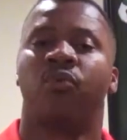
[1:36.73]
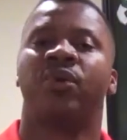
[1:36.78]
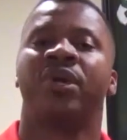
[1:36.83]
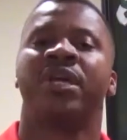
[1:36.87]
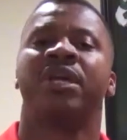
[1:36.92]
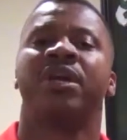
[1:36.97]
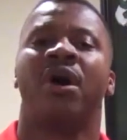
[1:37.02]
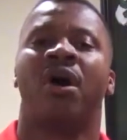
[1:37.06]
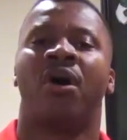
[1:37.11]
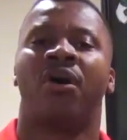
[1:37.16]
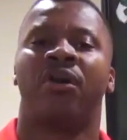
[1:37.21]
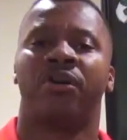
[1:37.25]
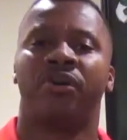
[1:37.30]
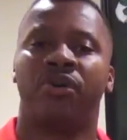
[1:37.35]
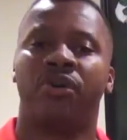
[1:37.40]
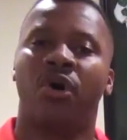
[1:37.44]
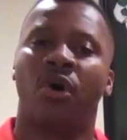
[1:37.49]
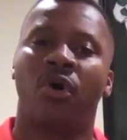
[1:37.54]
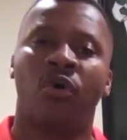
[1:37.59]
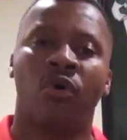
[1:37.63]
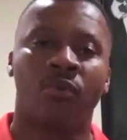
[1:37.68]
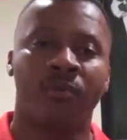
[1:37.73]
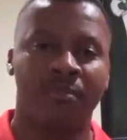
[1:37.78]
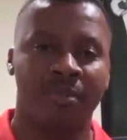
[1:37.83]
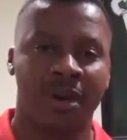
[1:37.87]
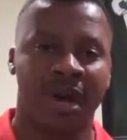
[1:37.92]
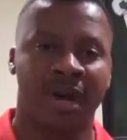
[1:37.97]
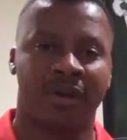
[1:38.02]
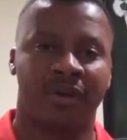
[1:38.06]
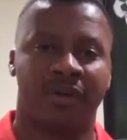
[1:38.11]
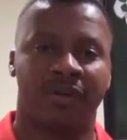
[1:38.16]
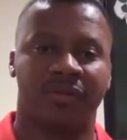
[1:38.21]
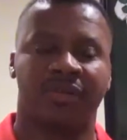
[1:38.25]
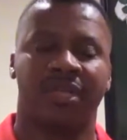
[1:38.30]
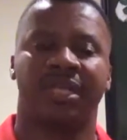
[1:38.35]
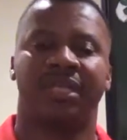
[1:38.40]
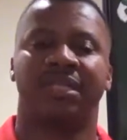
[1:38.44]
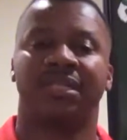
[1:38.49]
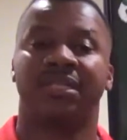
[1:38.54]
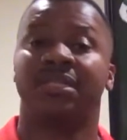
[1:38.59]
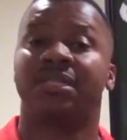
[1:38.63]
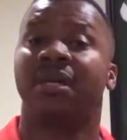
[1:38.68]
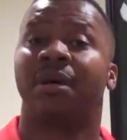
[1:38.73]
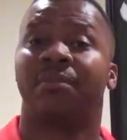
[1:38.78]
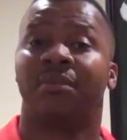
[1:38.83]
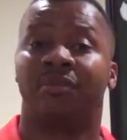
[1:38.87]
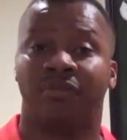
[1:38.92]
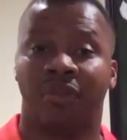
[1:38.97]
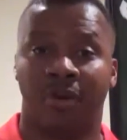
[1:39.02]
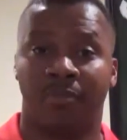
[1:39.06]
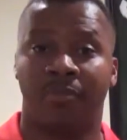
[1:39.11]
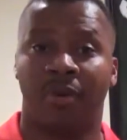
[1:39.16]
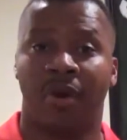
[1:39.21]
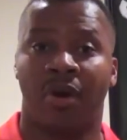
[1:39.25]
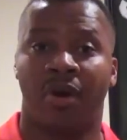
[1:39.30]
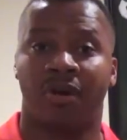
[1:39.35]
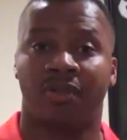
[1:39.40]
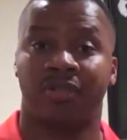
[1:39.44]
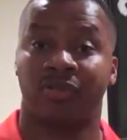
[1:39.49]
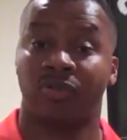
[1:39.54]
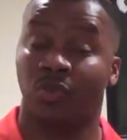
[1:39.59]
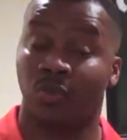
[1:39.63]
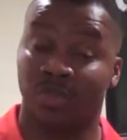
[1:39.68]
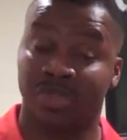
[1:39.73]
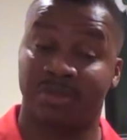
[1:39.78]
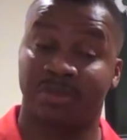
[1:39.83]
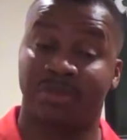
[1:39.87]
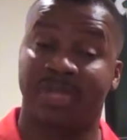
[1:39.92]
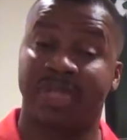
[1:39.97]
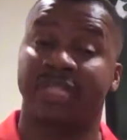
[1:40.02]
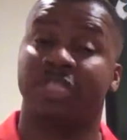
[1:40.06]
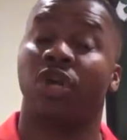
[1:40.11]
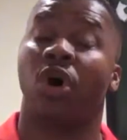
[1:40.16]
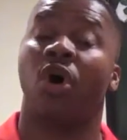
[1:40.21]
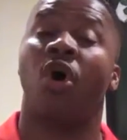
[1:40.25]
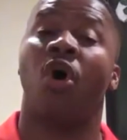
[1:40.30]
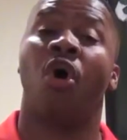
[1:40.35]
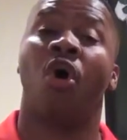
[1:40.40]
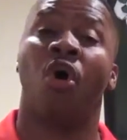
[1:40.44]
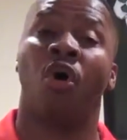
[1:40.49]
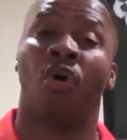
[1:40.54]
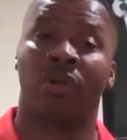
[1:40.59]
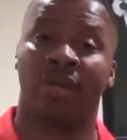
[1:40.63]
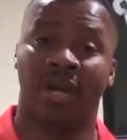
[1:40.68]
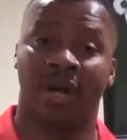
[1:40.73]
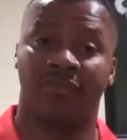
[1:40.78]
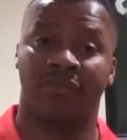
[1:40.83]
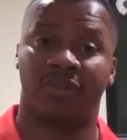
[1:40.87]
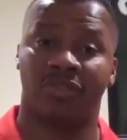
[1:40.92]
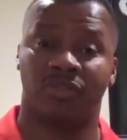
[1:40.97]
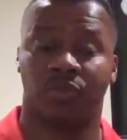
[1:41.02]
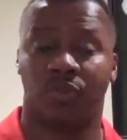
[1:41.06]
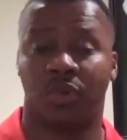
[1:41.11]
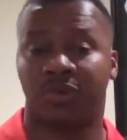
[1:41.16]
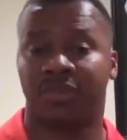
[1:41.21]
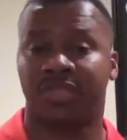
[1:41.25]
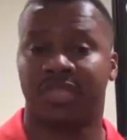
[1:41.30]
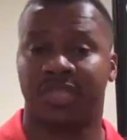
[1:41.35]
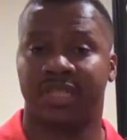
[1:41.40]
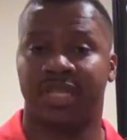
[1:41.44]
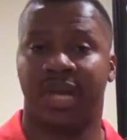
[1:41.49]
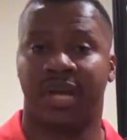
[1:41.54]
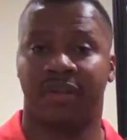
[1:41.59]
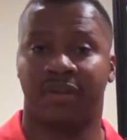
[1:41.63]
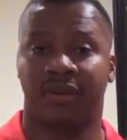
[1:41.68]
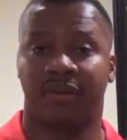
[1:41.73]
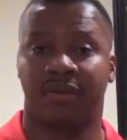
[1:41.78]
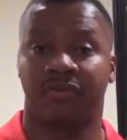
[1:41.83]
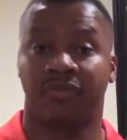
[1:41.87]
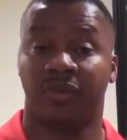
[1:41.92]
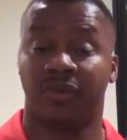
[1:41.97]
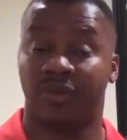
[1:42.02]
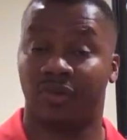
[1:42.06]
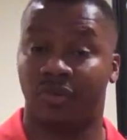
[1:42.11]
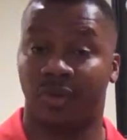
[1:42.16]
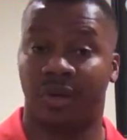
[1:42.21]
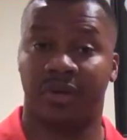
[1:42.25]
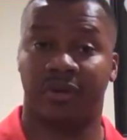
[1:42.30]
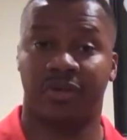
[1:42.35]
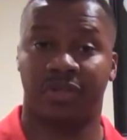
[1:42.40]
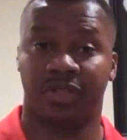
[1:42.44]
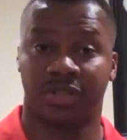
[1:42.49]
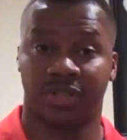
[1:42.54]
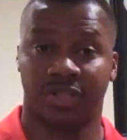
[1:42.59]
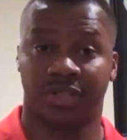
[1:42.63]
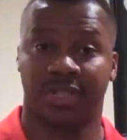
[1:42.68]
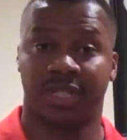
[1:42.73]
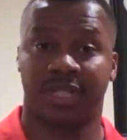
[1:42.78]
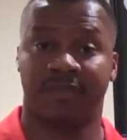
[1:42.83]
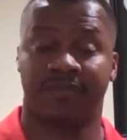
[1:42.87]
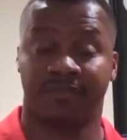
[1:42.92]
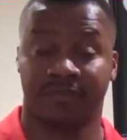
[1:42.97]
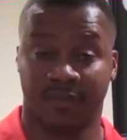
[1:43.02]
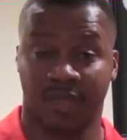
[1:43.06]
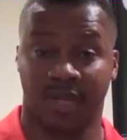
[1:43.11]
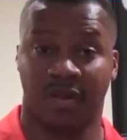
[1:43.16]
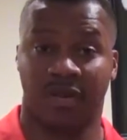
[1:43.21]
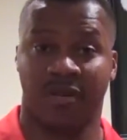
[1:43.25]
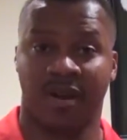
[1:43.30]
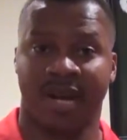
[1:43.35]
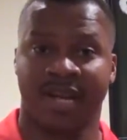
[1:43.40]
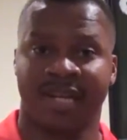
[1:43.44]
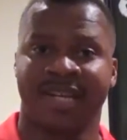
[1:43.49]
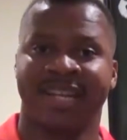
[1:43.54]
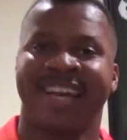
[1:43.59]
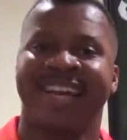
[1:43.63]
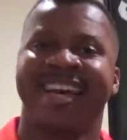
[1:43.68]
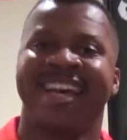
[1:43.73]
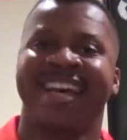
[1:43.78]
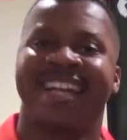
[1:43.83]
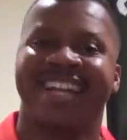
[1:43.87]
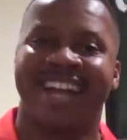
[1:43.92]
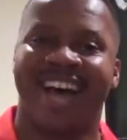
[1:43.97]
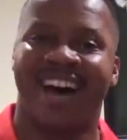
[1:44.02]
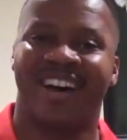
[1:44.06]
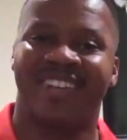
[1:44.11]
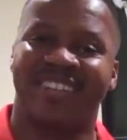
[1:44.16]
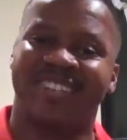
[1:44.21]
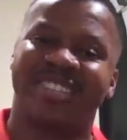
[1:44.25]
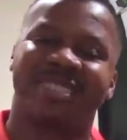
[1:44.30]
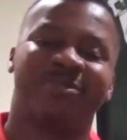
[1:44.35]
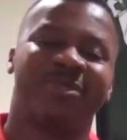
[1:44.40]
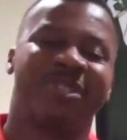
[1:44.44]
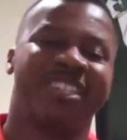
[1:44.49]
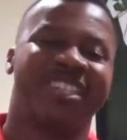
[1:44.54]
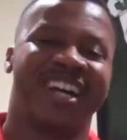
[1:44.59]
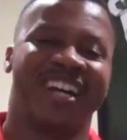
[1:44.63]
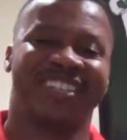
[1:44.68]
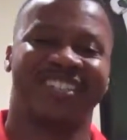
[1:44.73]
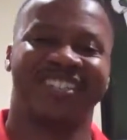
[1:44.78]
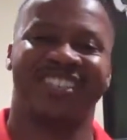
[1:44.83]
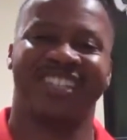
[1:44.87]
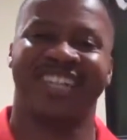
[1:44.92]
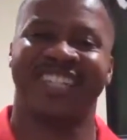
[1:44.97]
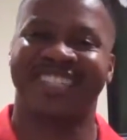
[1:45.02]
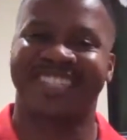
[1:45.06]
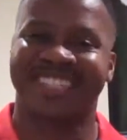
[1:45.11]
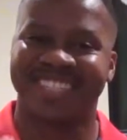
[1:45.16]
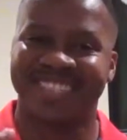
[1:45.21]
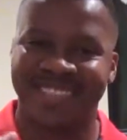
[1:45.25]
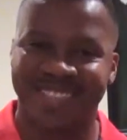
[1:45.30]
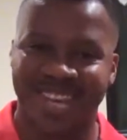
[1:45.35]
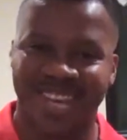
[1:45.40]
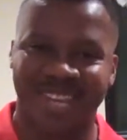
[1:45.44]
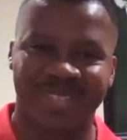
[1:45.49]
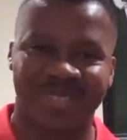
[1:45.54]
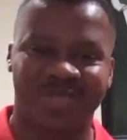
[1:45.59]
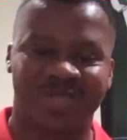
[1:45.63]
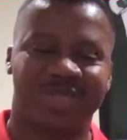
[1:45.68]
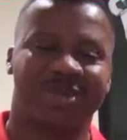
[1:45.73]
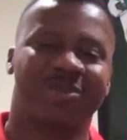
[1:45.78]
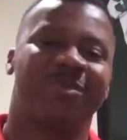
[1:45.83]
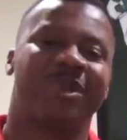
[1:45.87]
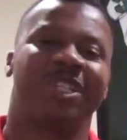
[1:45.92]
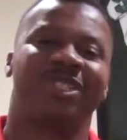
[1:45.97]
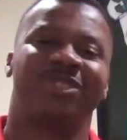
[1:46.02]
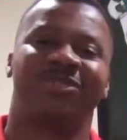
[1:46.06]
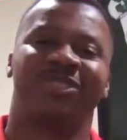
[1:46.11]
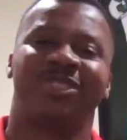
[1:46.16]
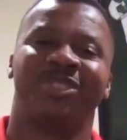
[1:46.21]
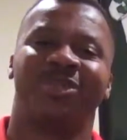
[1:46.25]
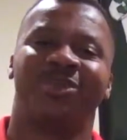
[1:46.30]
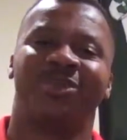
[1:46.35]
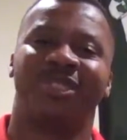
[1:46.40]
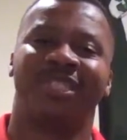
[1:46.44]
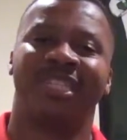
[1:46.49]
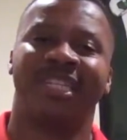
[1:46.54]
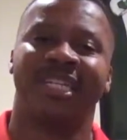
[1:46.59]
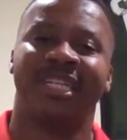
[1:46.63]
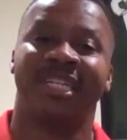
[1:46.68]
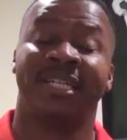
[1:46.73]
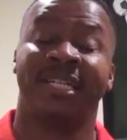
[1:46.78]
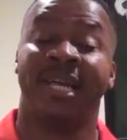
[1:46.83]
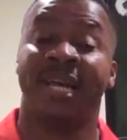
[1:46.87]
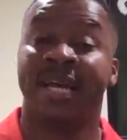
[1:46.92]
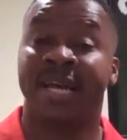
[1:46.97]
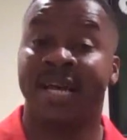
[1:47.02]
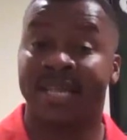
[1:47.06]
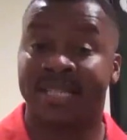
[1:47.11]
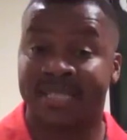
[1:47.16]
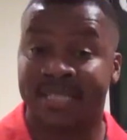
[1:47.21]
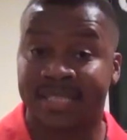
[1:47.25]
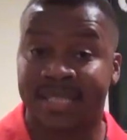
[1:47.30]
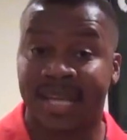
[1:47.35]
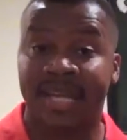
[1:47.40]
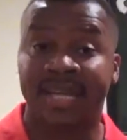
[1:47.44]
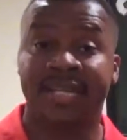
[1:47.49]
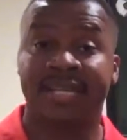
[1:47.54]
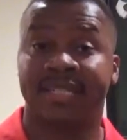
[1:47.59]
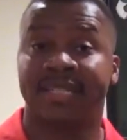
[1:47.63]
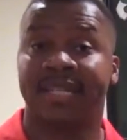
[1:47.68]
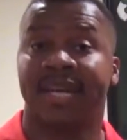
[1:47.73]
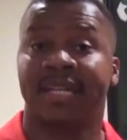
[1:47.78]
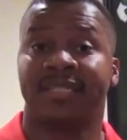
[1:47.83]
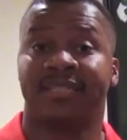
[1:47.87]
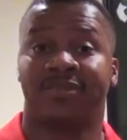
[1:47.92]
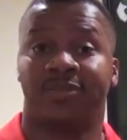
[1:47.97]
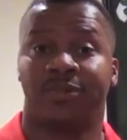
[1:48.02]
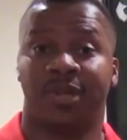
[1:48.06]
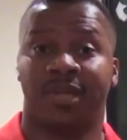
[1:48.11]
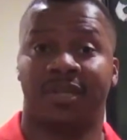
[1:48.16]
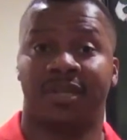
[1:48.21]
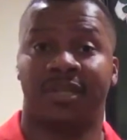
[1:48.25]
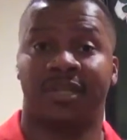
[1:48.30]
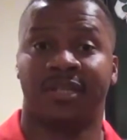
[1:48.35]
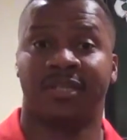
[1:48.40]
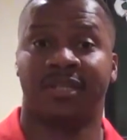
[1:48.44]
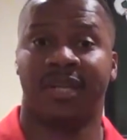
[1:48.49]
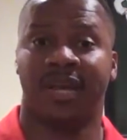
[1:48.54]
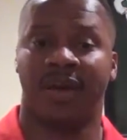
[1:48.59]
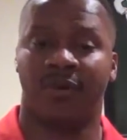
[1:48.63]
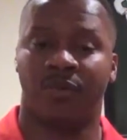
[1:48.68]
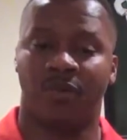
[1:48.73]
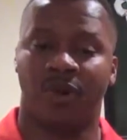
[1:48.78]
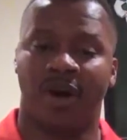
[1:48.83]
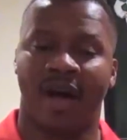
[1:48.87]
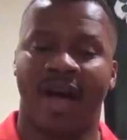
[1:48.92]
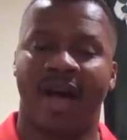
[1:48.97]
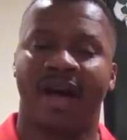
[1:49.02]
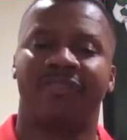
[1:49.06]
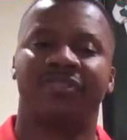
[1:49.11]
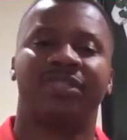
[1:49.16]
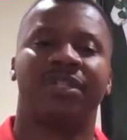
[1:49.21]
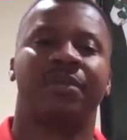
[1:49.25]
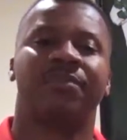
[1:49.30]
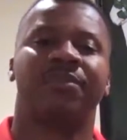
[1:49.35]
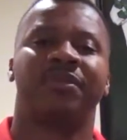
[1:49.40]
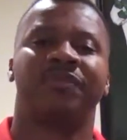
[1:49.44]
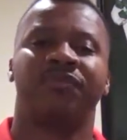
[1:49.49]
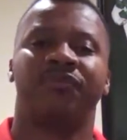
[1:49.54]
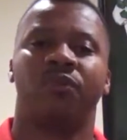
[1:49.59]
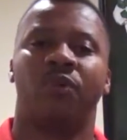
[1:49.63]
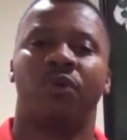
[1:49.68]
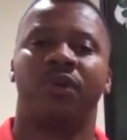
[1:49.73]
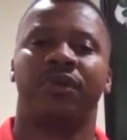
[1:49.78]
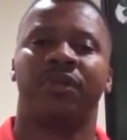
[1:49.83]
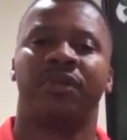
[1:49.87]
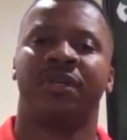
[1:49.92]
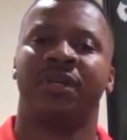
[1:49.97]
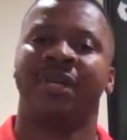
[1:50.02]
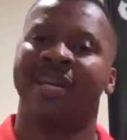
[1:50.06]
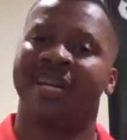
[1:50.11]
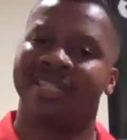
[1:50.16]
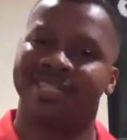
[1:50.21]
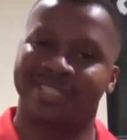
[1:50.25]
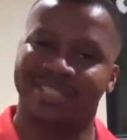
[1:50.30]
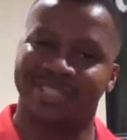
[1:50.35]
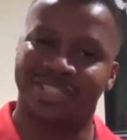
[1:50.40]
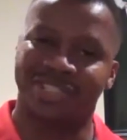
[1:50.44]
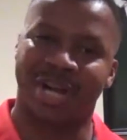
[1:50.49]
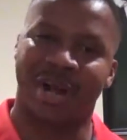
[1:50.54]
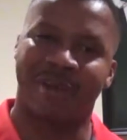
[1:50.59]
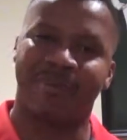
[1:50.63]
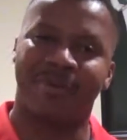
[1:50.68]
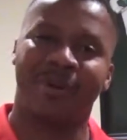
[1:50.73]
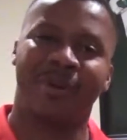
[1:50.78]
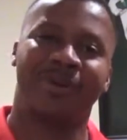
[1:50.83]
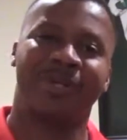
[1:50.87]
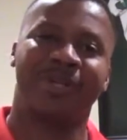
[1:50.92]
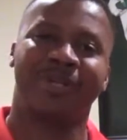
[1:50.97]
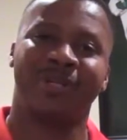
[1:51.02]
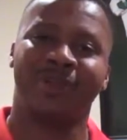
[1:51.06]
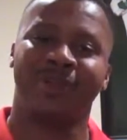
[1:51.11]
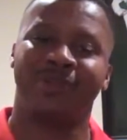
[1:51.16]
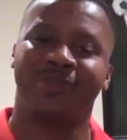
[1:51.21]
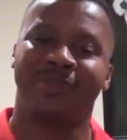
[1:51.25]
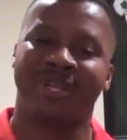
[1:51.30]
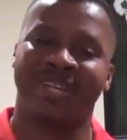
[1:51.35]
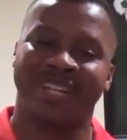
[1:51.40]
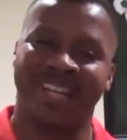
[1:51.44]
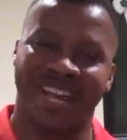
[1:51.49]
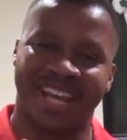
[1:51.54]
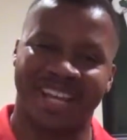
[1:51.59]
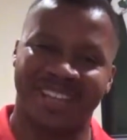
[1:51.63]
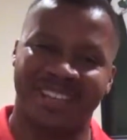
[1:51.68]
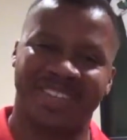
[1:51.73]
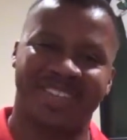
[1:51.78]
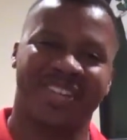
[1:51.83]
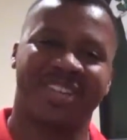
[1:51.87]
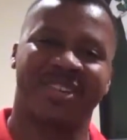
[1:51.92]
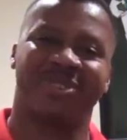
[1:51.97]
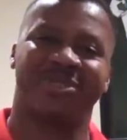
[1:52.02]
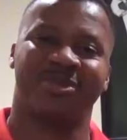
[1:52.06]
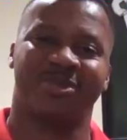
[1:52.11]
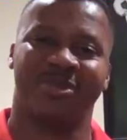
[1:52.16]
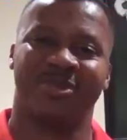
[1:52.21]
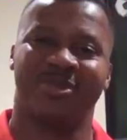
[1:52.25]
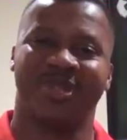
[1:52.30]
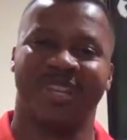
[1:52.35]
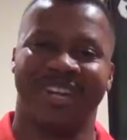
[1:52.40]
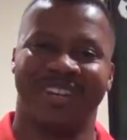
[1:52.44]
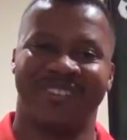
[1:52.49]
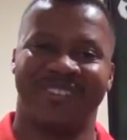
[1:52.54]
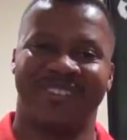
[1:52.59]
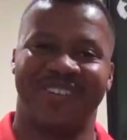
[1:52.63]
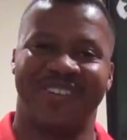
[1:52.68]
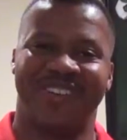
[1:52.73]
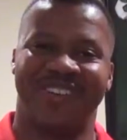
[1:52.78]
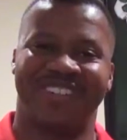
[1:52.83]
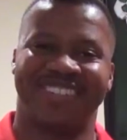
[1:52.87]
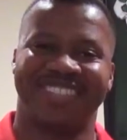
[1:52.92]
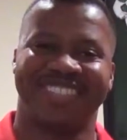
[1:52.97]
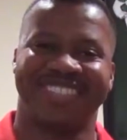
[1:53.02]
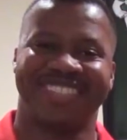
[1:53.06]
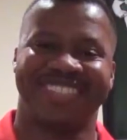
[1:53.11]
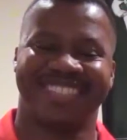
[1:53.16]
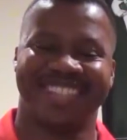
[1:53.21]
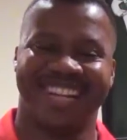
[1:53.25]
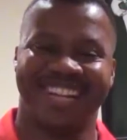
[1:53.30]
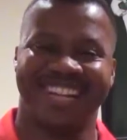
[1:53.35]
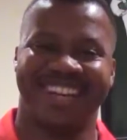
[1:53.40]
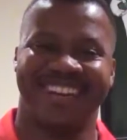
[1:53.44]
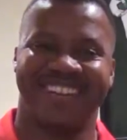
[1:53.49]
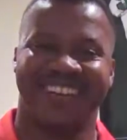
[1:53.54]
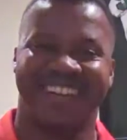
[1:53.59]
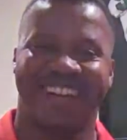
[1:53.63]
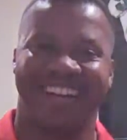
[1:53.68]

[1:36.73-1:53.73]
We are no better than the sum of our parts, which means all of us work together for the greater good. All right? Now, this has been Dr. Jason. Thank you so much for tuning in. Stay connected with us, and we'll have something for you to chomp on a little bit and think through later on. Take care